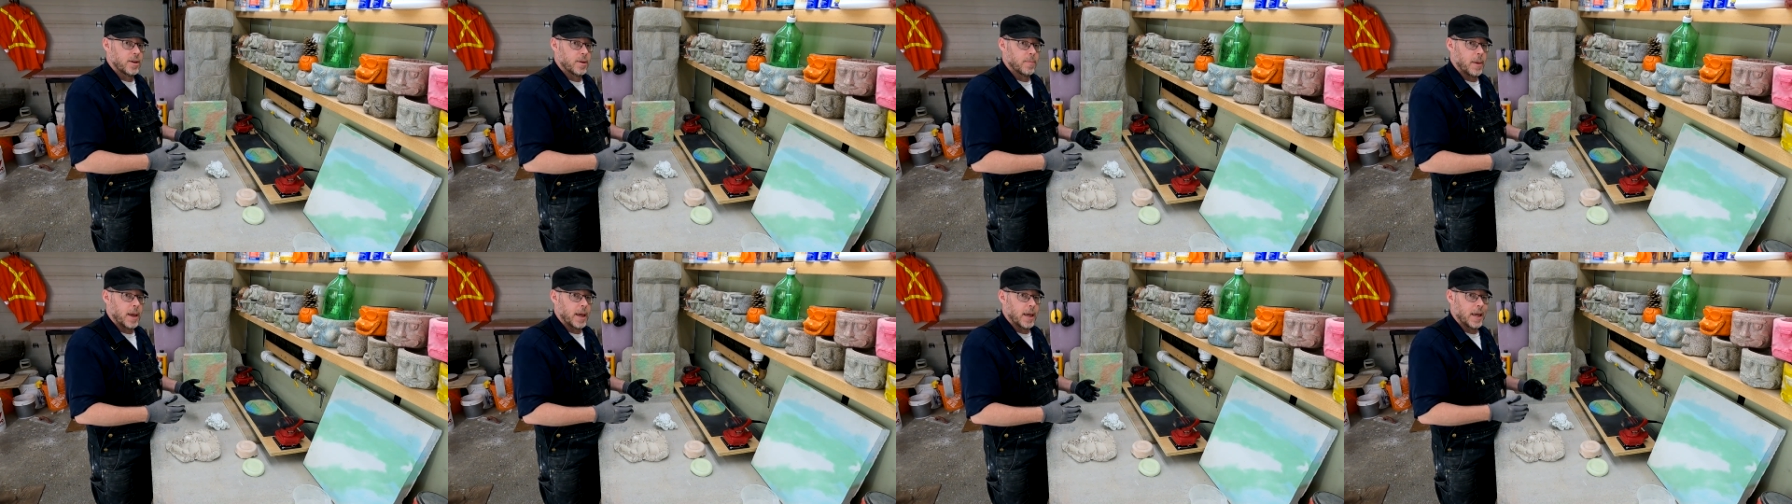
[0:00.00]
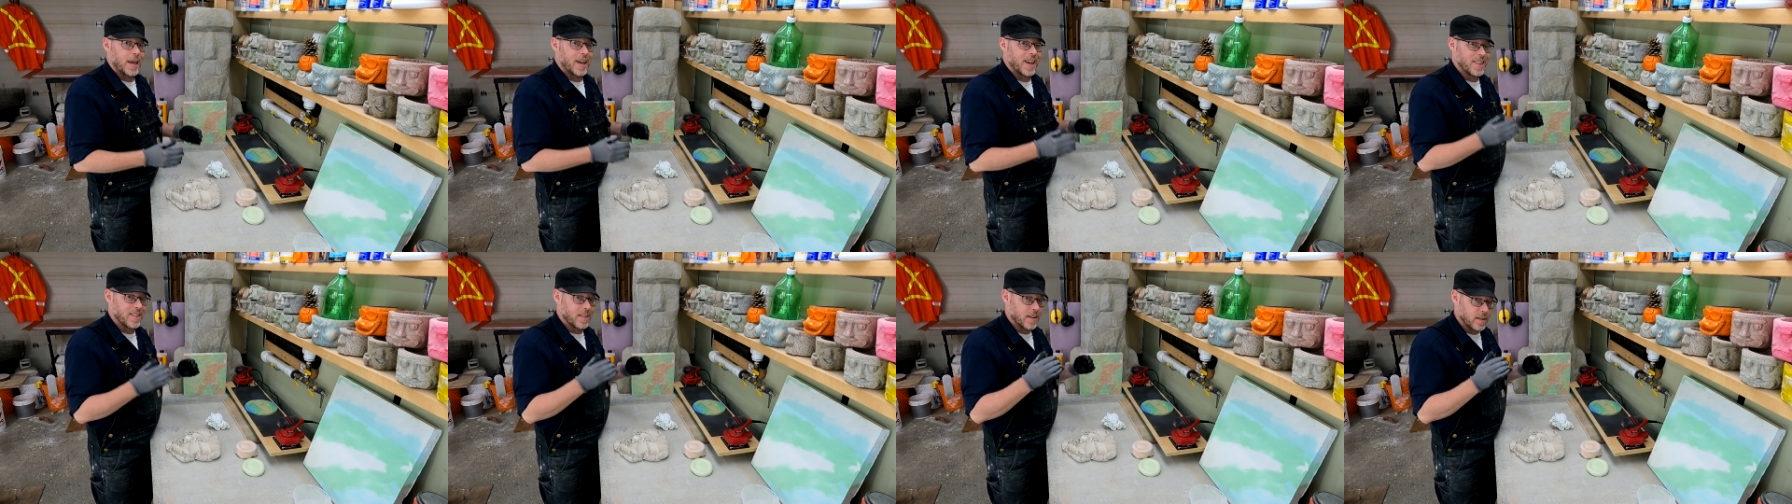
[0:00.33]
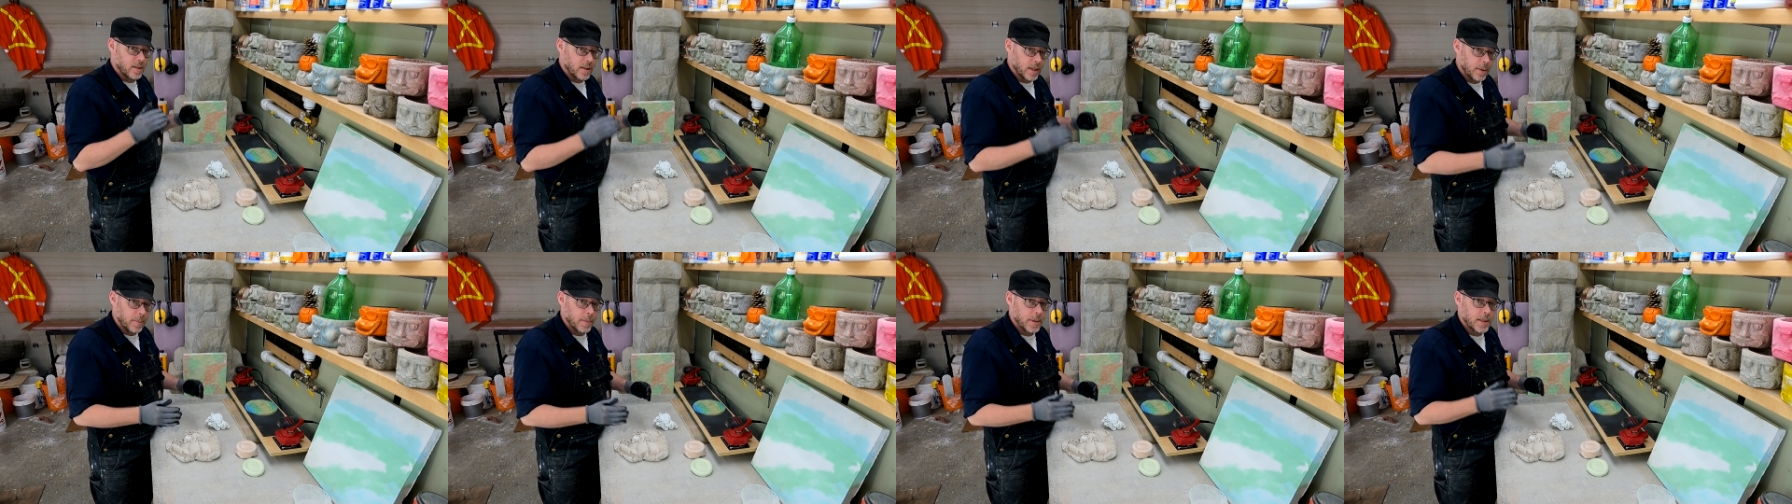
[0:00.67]
you're making and the
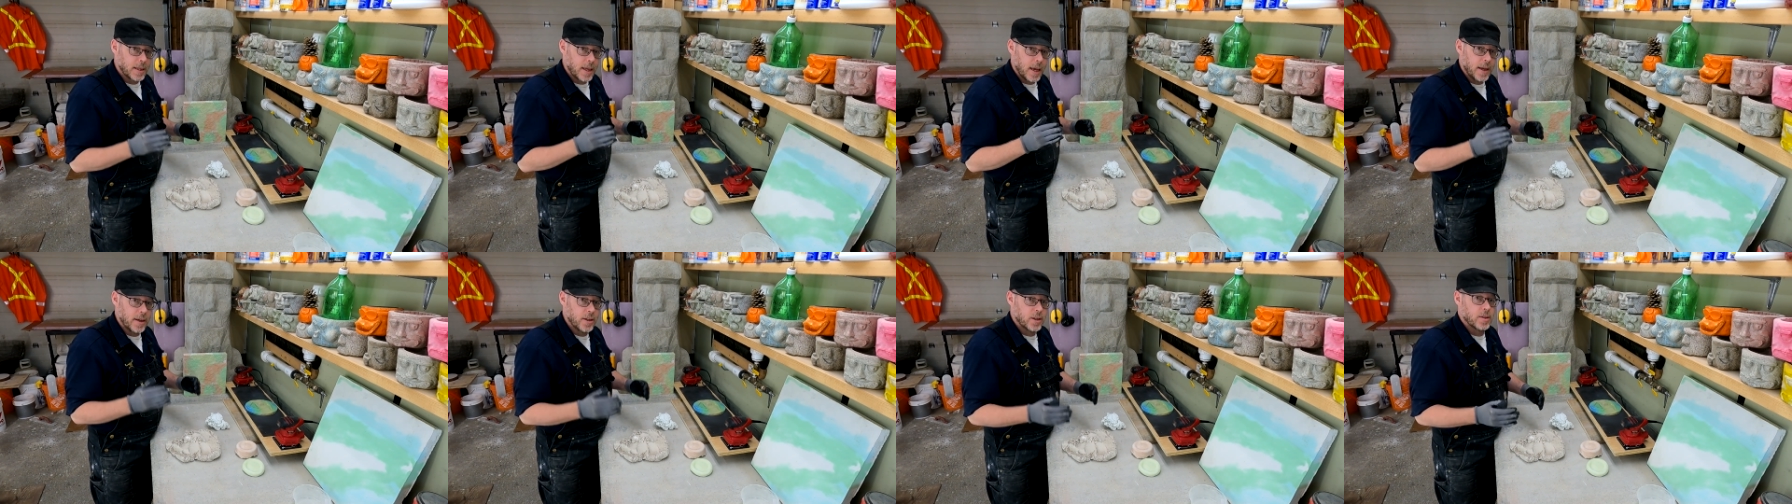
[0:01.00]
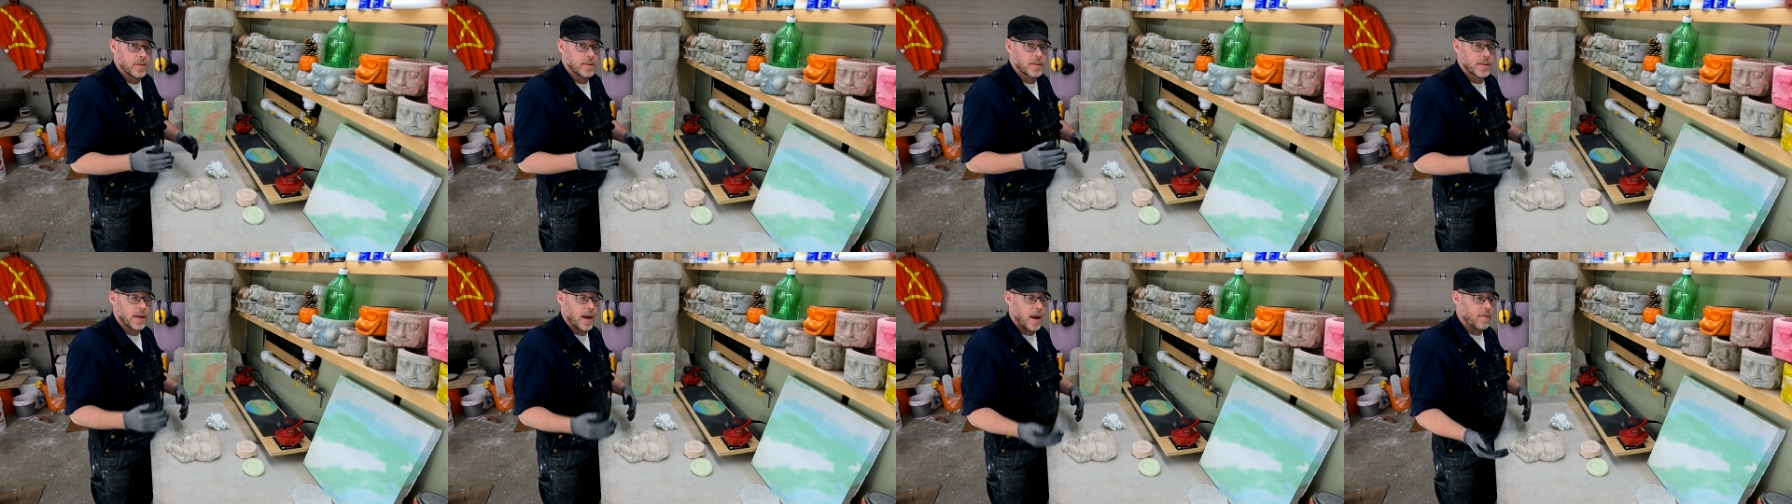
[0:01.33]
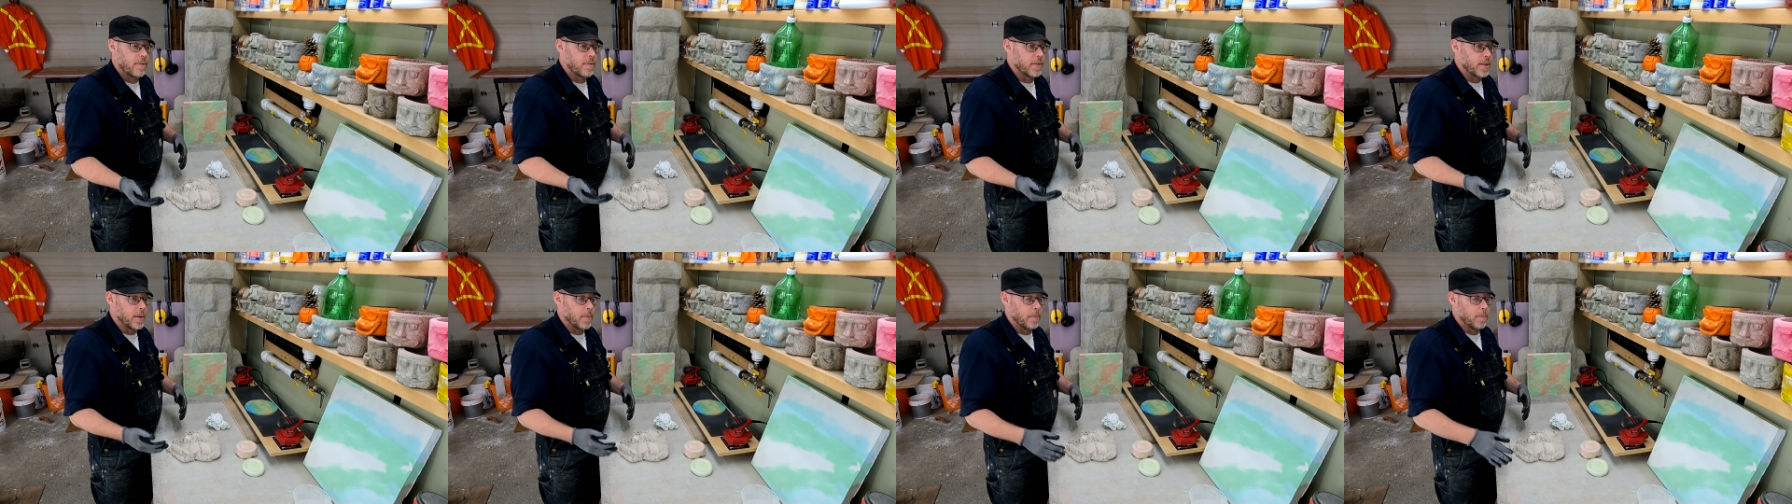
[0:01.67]
limitations
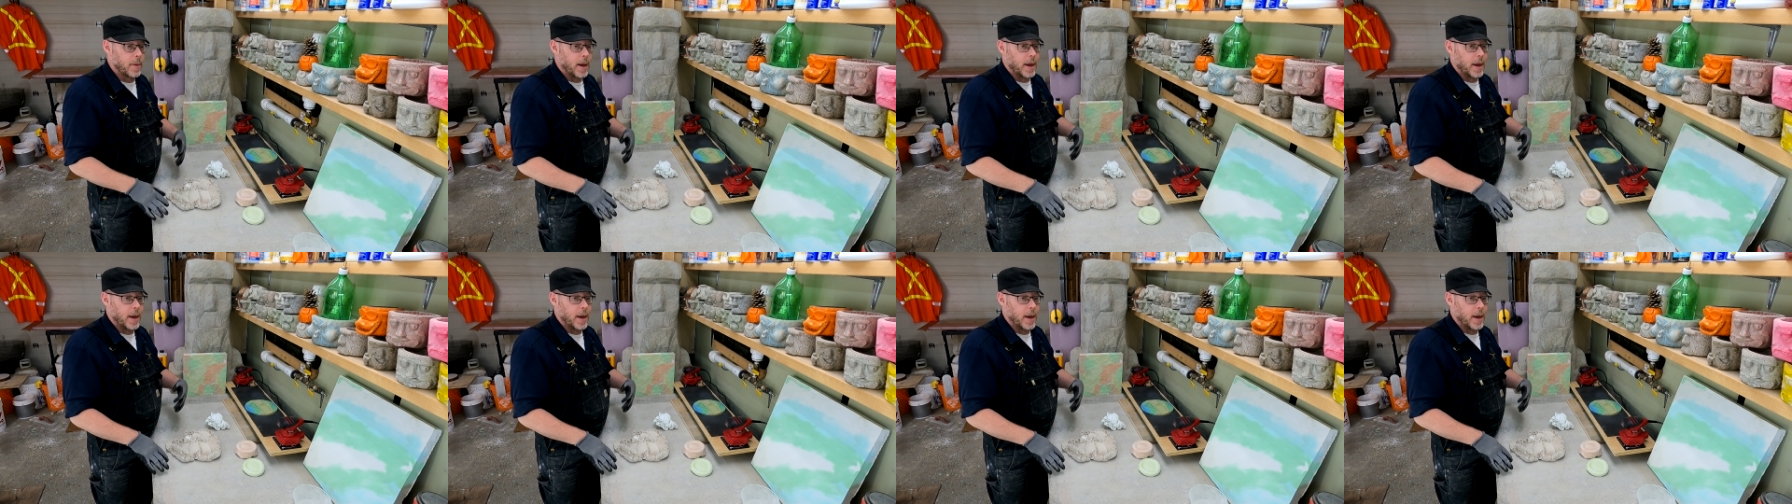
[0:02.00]
of them